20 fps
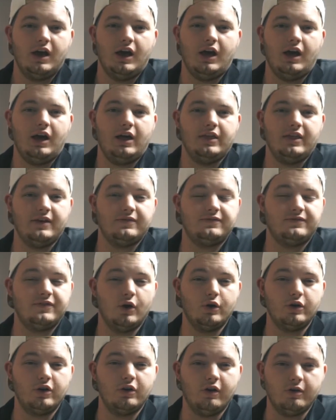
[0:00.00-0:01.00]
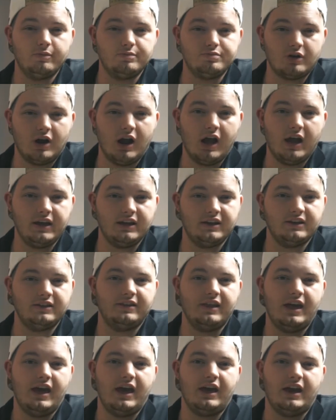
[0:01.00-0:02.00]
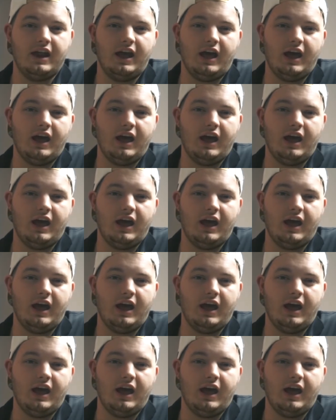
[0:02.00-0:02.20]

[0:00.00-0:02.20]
uh, that photo of Brian that